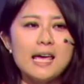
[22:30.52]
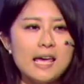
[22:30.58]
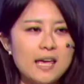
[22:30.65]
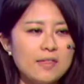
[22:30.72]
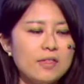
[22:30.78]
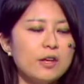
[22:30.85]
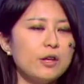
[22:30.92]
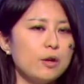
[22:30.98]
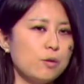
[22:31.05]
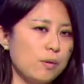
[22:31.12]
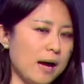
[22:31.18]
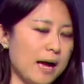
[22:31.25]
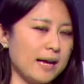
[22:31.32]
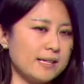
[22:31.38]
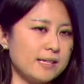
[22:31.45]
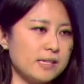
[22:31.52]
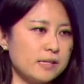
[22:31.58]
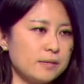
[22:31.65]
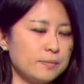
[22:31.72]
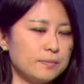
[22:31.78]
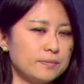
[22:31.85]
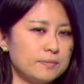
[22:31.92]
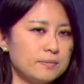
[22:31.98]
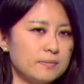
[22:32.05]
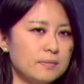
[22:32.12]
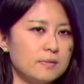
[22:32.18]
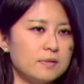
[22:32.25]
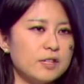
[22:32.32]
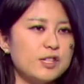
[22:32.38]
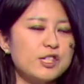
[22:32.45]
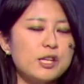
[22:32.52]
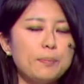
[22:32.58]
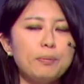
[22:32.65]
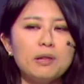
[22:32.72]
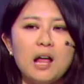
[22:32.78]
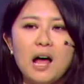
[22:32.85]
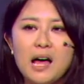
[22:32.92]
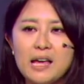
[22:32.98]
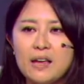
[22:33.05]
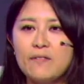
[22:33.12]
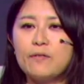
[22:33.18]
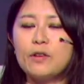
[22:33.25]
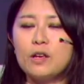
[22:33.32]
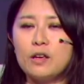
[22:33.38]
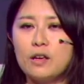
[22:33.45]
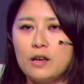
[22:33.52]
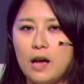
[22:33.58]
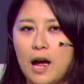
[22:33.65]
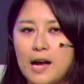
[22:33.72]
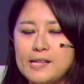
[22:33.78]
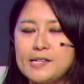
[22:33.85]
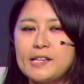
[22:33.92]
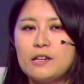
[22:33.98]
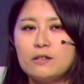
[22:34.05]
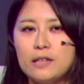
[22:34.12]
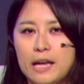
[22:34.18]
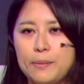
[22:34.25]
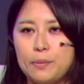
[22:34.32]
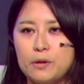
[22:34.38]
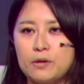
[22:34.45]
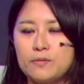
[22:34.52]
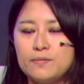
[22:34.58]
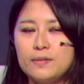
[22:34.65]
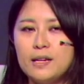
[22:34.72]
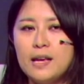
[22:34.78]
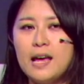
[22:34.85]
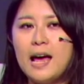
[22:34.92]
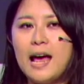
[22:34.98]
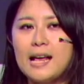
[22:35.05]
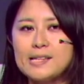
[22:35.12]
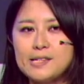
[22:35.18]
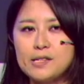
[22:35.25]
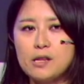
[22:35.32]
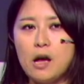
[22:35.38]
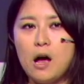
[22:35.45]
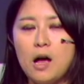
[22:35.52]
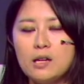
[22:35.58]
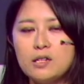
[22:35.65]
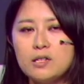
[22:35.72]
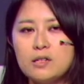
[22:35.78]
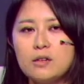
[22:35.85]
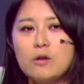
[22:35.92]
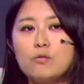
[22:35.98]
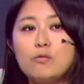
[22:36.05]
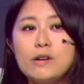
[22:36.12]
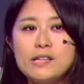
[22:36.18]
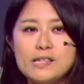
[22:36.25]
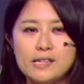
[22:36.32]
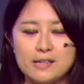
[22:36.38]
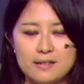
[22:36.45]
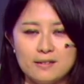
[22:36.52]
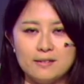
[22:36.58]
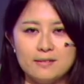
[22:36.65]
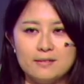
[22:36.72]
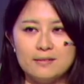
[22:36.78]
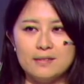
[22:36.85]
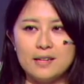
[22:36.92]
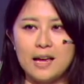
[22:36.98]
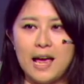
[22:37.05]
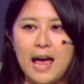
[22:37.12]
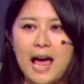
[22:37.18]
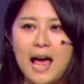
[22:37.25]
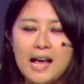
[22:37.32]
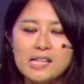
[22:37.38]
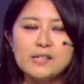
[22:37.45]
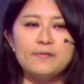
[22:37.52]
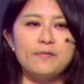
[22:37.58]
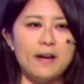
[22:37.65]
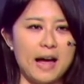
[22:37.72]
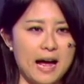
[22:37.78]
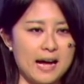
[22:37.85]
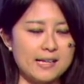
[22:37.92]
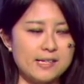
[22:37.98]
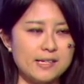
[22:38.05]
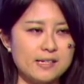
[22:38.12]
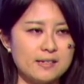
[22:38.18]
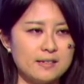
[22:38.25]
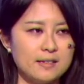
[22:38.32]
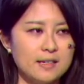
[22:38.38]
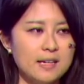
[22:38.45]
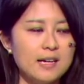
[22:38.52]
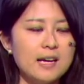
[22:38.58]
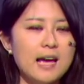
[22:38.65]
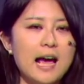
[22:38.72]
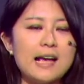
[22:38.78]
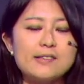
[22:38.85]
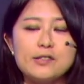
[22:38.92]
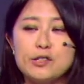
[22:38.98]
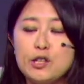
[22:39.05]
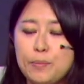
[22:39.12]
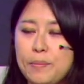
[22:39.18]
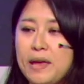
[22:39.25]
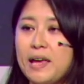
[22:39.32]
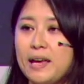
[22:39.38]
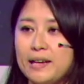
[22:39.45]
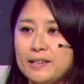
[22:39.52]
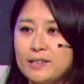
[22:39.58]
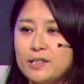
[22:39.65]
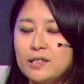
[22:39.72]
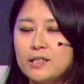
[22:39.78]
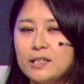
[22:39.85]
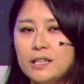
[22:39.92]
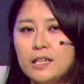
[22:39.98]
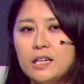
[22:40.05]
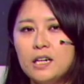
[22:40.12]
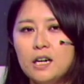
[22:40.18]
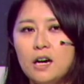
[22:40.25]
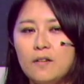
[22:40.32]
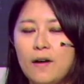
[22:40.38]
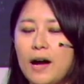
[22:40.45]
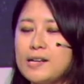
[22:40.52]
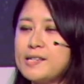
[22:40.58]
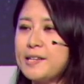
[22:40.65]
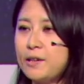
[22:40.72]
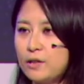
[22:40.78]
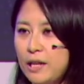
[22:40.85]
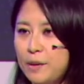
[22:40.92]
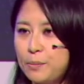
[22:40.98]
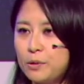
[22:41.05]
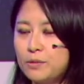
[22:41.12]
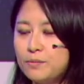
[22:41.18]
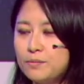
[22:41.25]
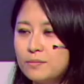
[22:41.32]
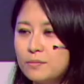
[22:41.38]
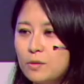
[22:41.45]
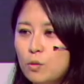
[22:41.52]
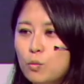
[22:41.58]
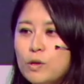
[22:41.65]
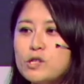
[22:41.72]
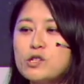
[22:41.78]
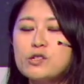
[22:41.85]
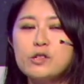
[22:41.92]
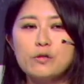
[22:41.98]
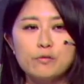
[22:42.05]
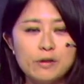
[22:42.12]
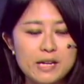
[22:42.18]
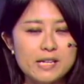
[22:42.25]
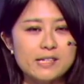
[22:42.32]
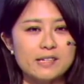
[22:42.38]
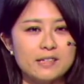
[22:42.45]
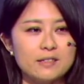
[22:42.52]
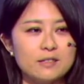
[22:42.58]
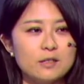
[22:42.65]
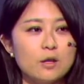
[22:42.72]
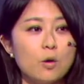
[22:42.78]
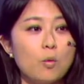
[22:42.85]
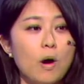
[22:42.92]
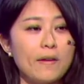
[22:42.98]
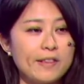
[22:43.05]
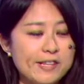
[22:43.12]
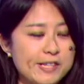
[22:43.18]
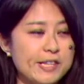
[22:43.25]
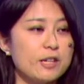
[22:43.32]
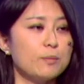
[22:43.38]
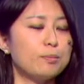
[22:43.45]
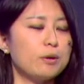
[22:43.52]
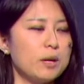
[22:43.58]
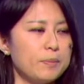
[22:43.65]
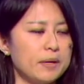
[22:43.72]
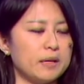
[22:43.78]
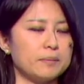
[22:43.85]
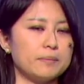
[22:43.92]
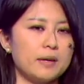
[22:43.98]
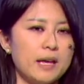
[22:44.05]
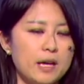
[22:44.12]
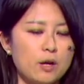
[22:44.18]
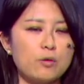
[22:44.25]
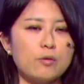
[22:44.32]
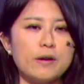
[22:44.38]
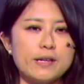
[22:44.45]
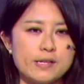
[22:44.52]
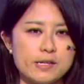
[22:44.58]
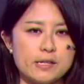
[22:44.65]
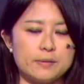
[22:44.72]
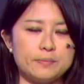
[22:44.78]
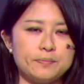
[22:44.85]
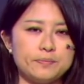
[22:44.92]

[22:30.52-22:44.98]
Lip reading: In the US, the supply of high-skilled labor has not risen as fast as the demand of high-skilled labor, which is the reason why the skill premium increased.